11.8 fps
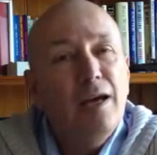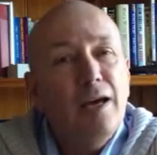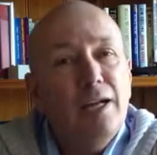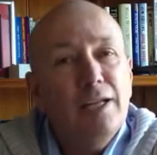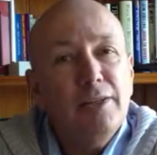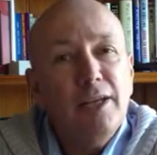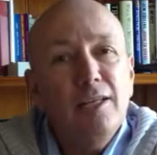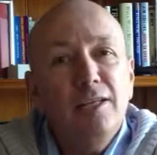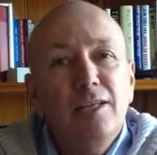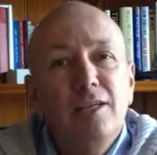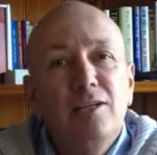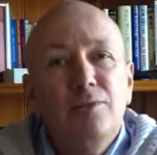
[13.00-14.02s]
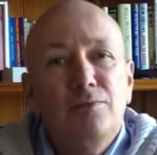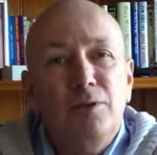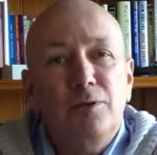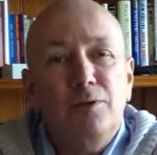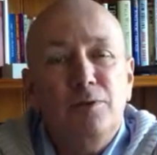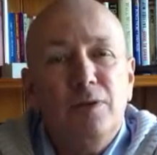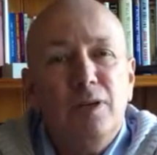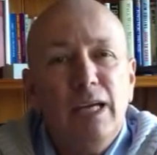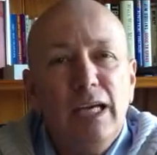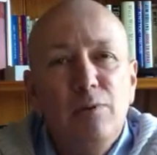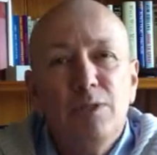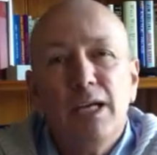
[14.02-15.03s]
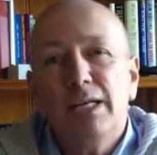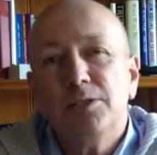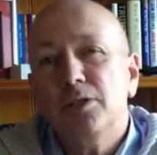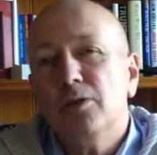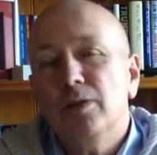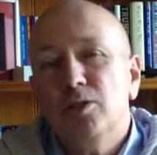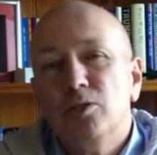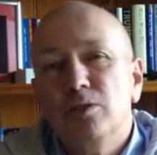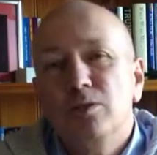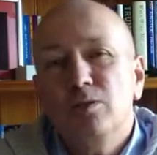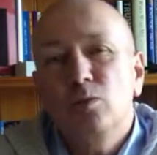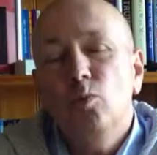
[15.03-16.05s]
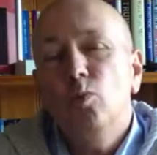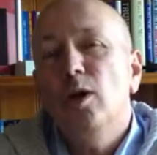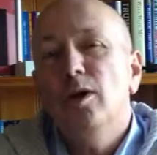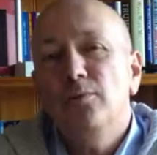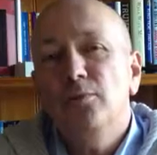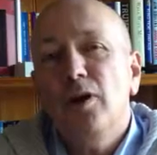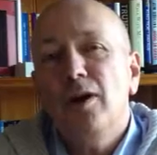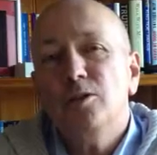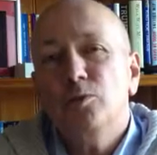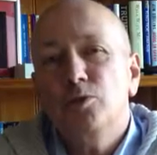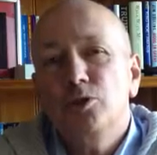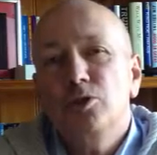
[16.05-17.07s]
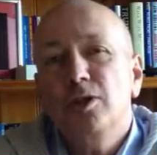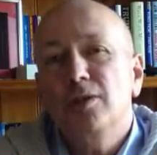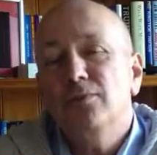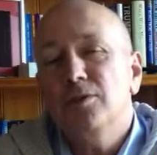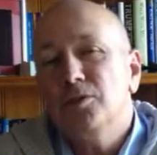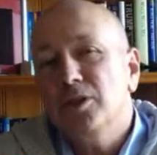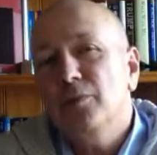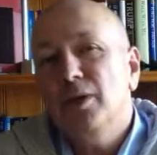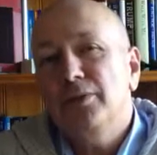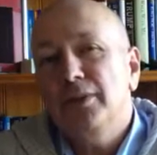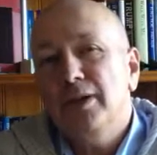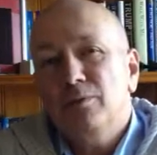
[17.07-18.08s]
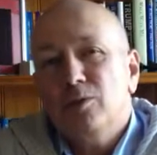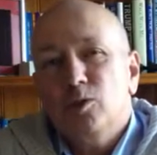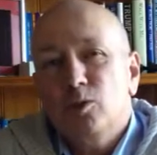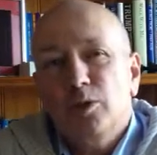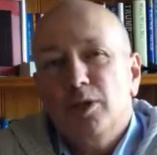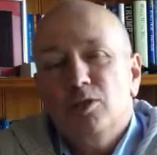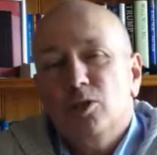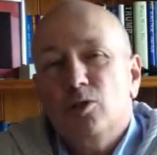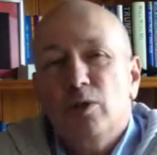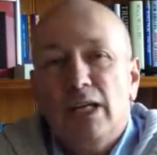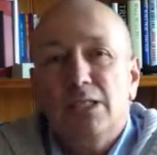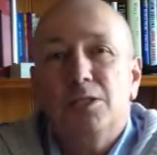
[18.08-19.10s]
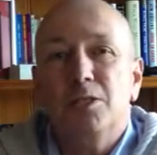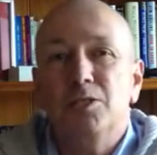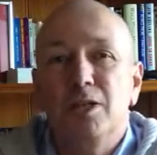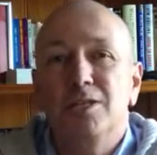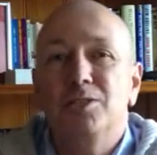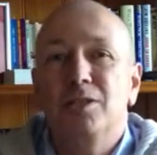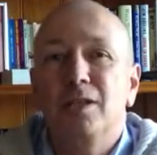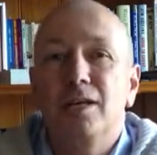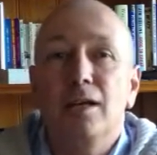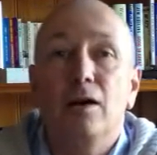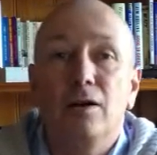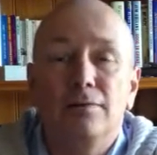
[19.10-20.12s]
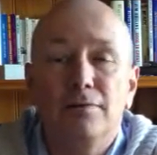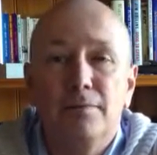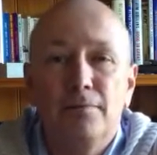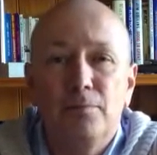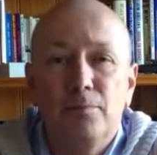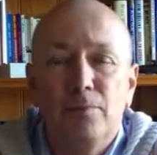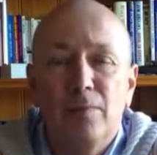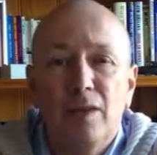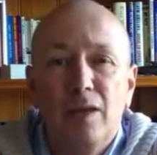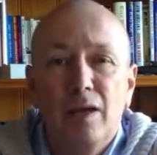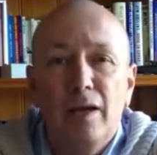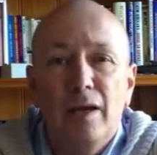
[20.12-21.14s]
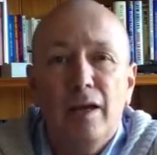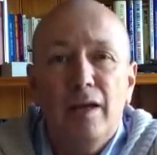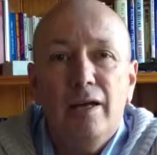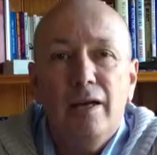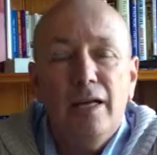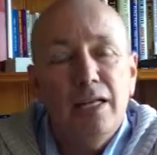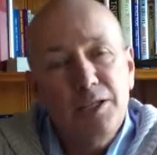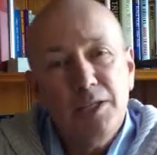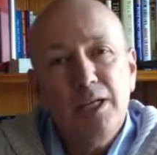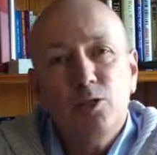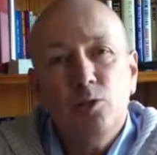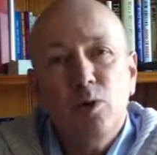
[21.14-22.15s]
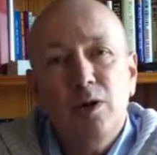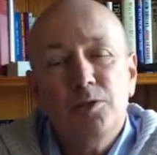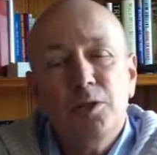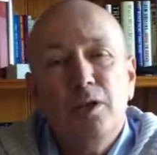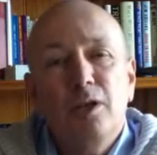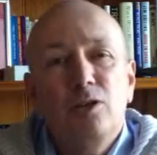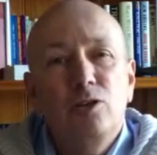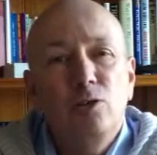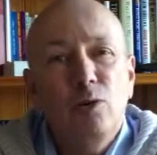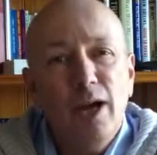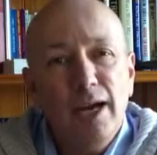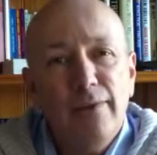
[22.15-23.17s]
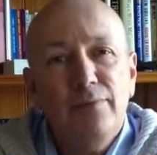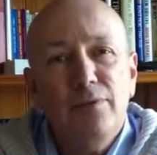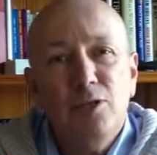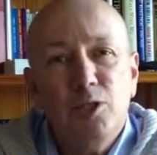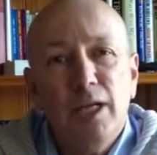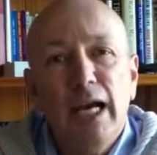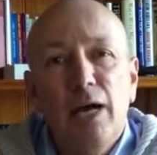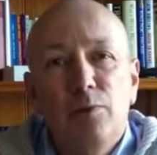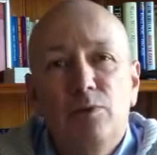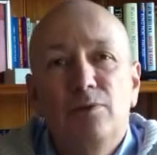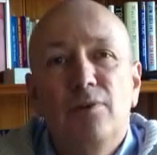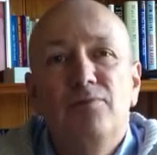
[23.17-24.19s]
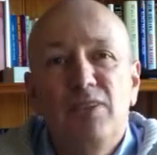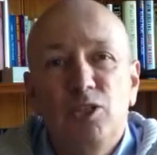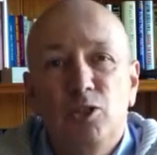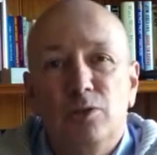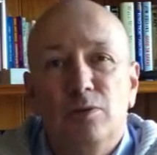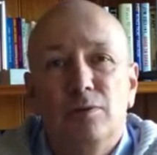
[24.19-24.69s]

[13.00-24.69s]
And at the end of the interview, he was asked the question, what advice would you give to someone that was looking to create success in their life? And his answer was, you have to start with a vision.